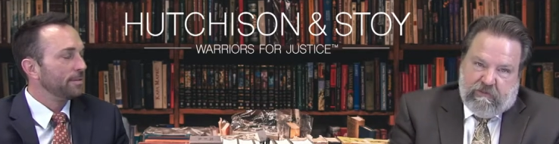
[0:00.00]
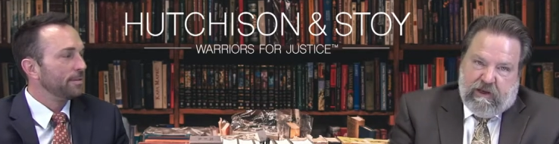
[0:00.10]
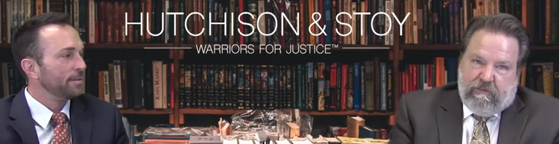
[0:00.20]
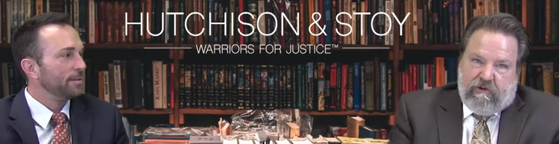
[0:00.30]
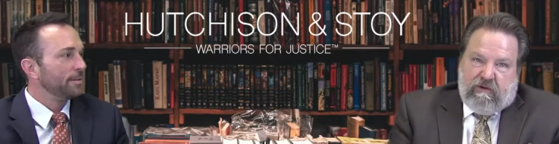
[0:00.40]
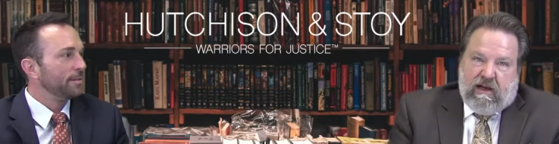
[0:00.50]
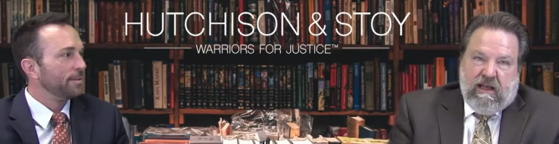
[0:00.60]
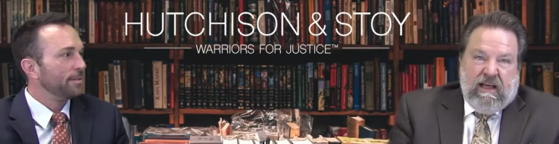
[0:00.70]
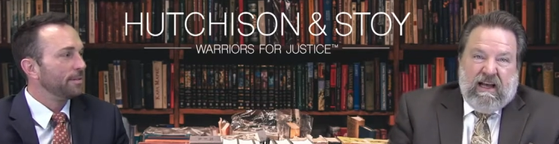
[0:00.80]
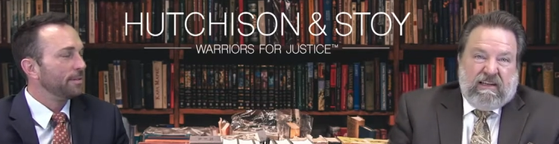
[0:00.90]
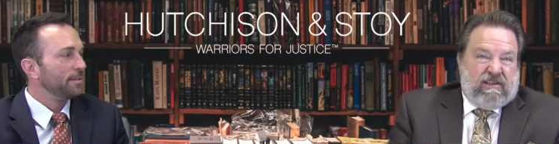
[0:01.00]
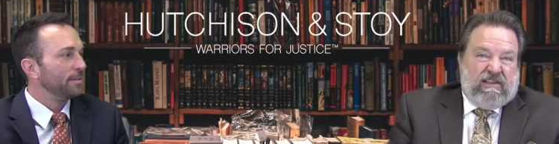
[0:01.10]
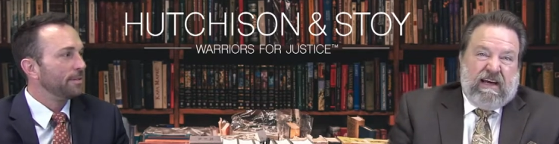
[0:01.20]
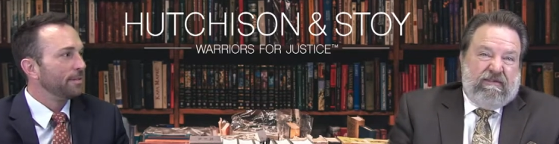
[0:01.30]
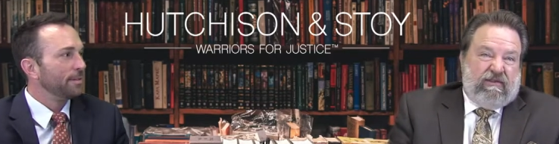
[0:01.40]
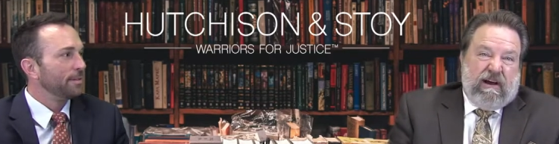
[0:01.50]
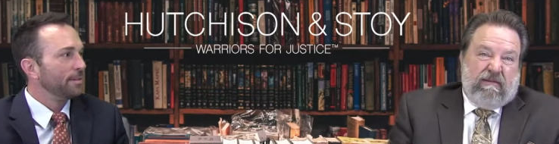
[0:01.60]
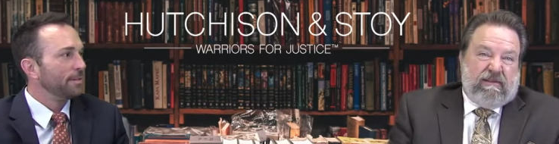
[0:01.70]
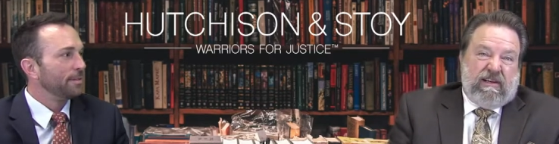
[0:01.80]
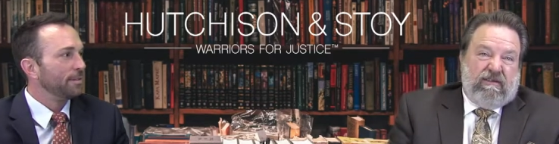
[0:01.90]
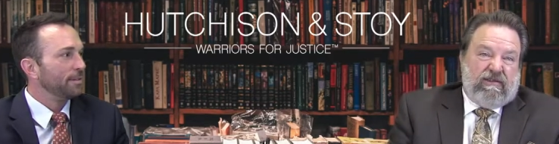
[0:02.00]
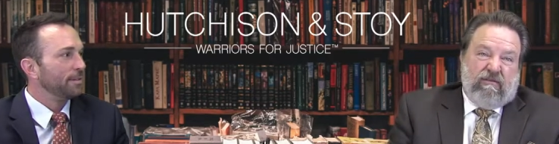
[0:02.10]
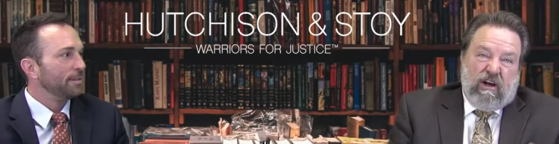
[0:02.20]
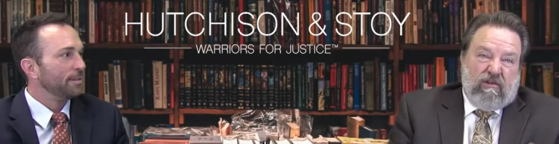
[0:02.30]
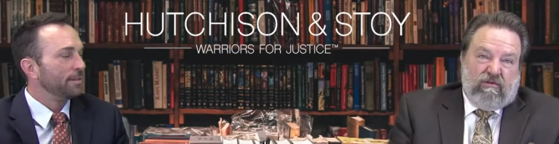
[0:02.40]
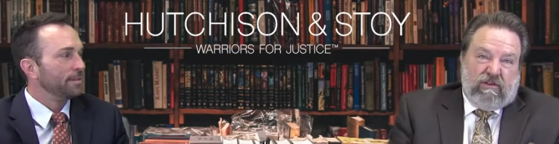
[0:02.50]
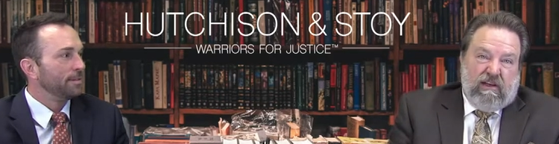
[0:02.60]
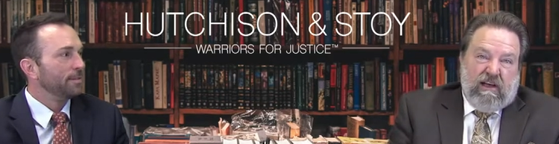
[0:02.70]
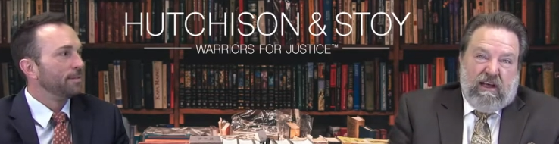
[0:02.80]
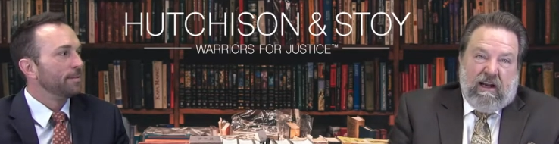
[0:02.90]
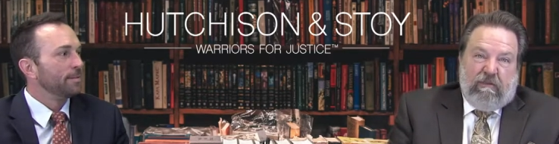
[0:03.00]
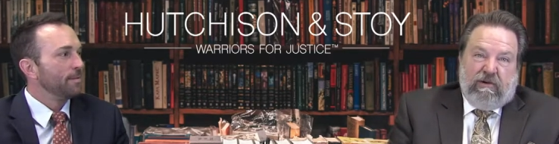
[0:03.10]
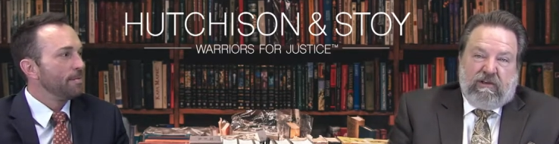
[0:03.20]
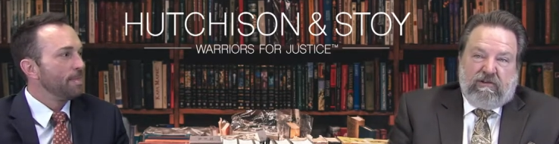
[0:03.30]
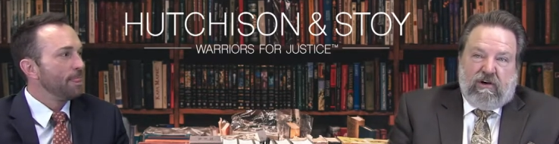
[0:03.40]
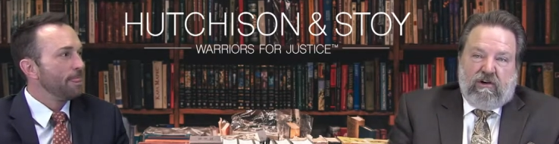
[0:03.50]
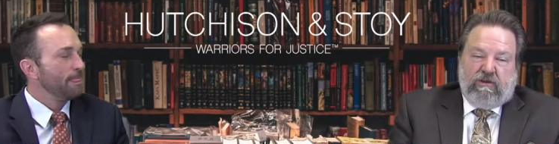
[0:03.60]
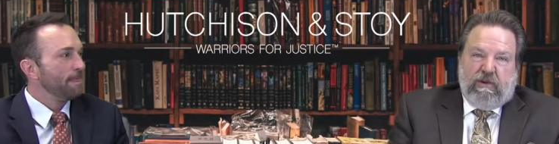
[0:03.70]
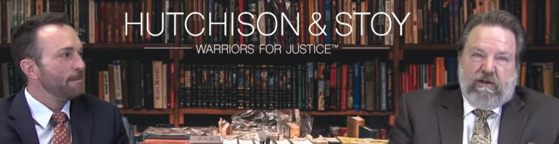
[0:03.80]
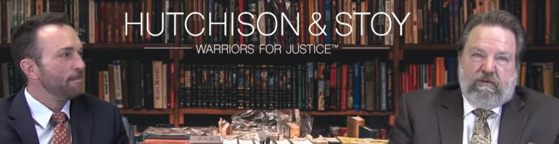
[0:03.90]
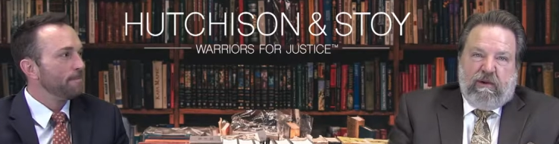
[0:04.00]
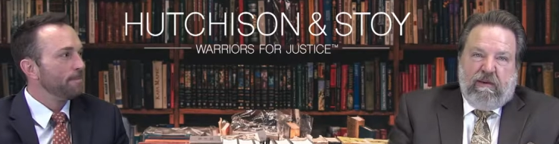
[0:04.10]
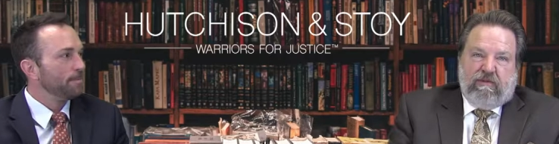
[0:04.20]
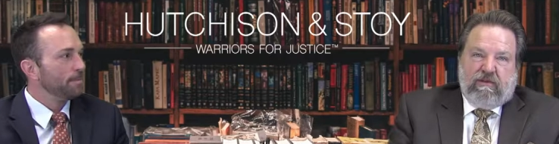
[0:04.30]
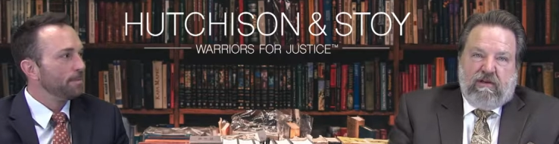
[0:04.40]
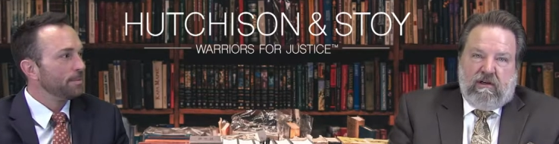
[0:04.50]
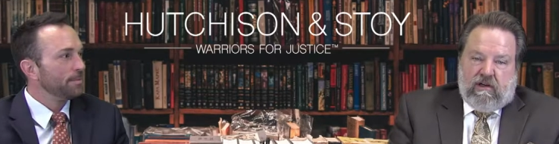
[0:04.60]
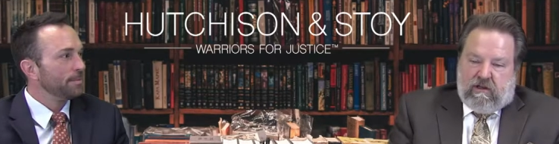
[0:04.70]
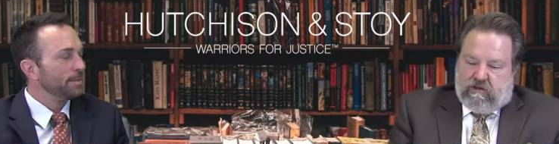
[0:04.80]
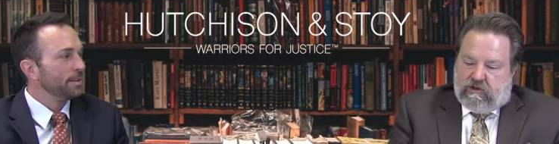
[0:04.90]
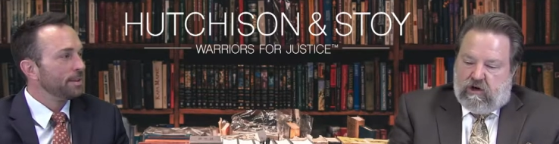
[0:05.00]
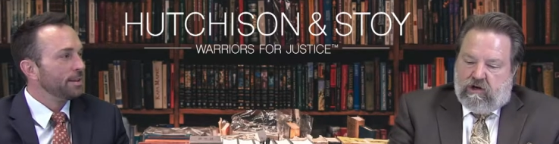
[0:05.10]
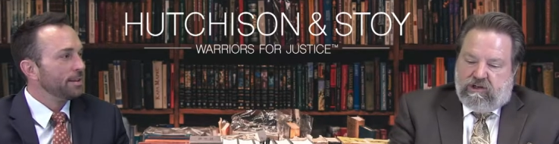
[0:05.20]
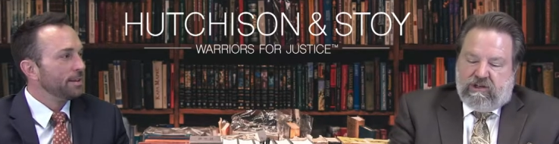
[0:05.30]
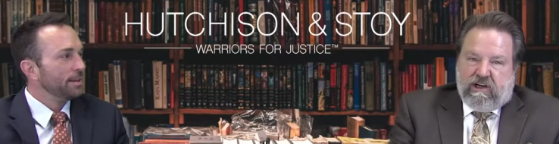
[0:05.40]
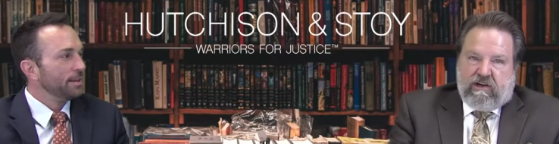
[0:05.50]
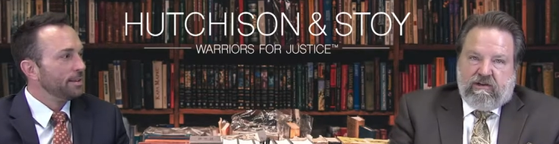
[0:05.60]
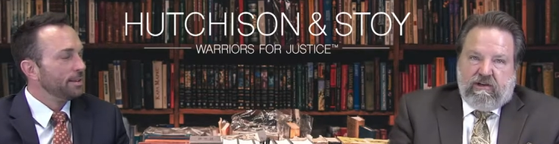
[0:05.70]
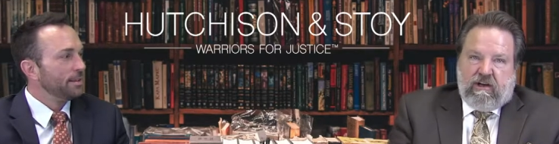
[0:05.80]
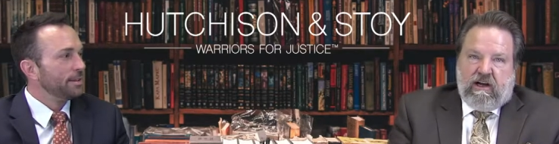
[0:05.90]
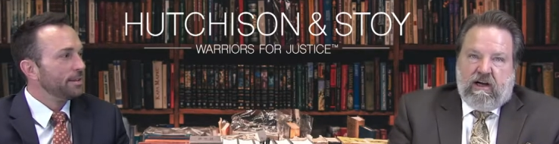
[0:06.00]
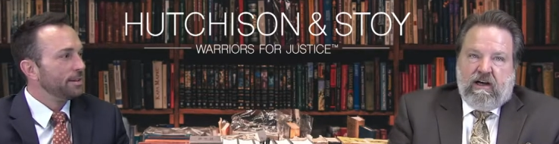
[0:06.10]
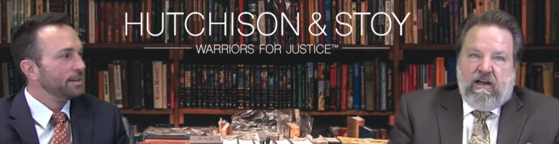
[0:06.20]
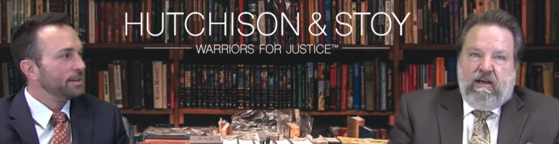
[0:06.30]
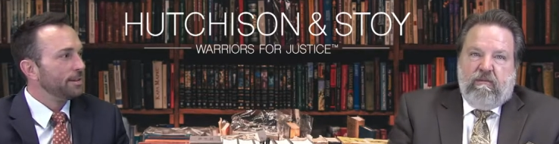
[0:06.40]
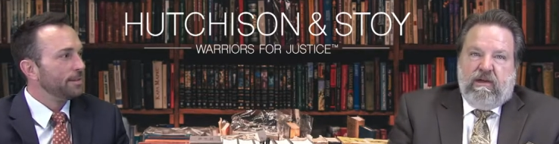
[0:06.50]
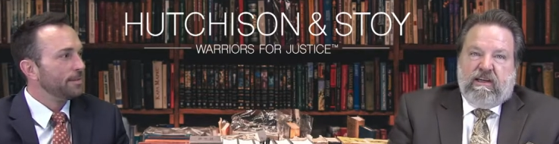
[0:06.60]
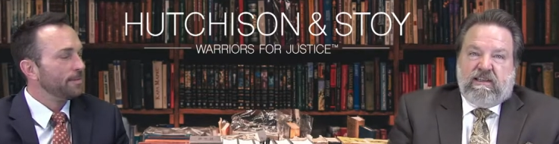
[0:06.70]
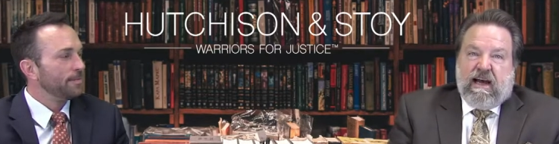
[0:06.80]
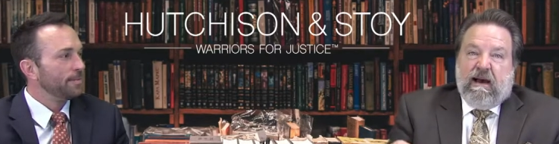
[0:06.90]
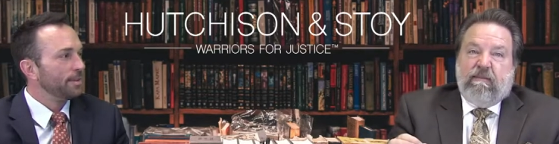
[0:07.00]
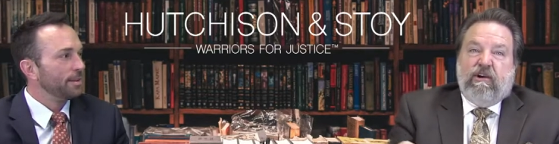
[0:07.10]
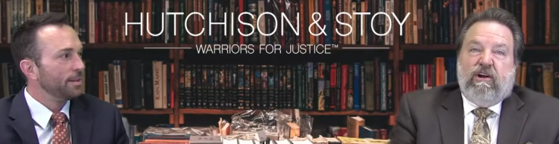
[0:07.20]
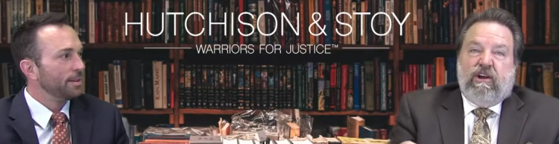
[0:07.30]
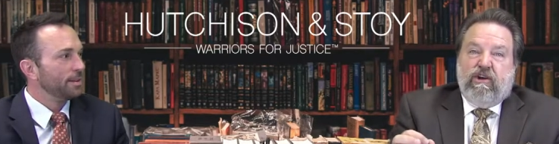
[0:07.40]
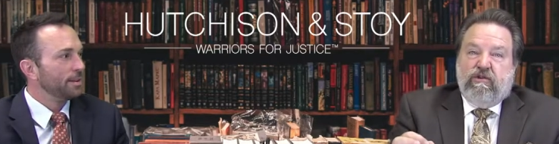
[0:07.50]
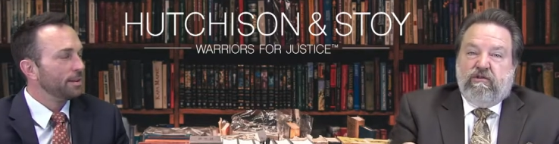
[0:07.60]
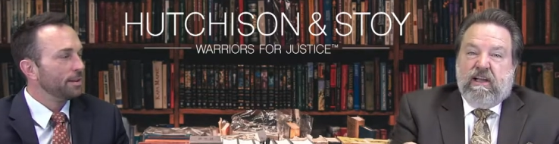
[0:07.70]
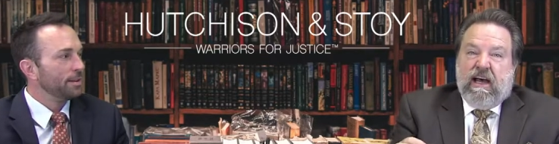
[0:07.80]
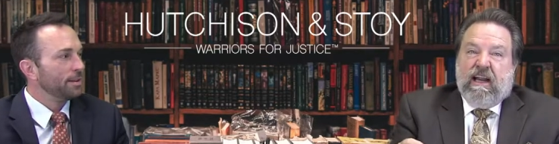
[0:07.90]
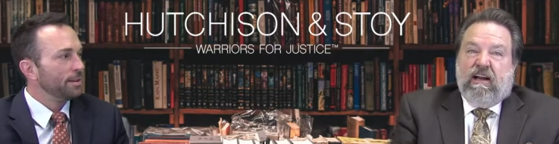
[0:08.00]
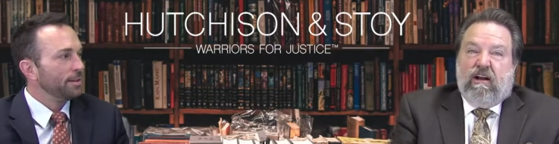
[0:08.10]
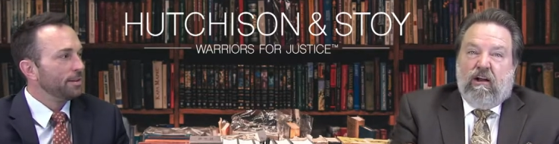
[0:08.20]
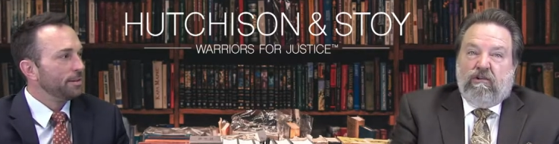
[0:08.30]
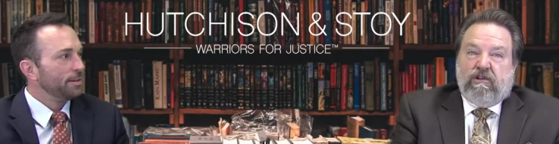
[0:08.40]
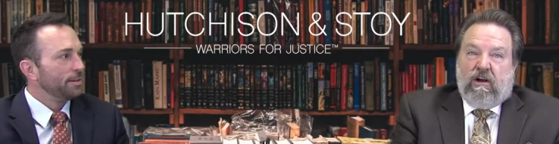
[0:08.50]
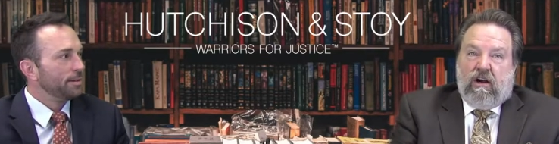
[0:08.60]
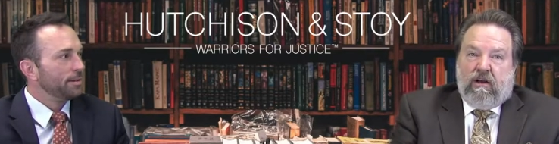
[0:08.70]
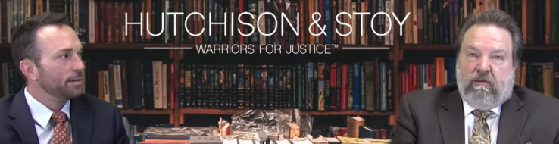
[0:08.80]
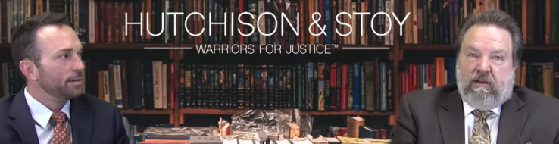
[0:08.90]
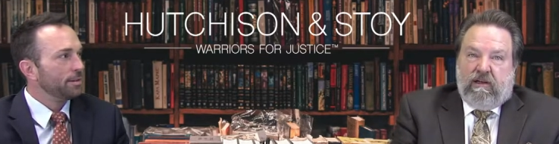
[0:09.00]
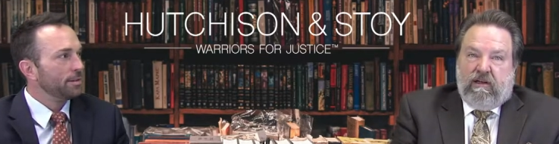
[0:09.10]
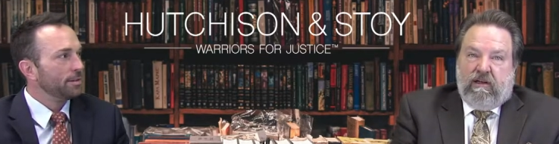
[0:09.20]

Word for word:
Speaker 1: of paper and write. That's because I have to write myself some notes, and I put those orange piece of paper, uh, those orange stickers on there because I'm going to use that and close an argument.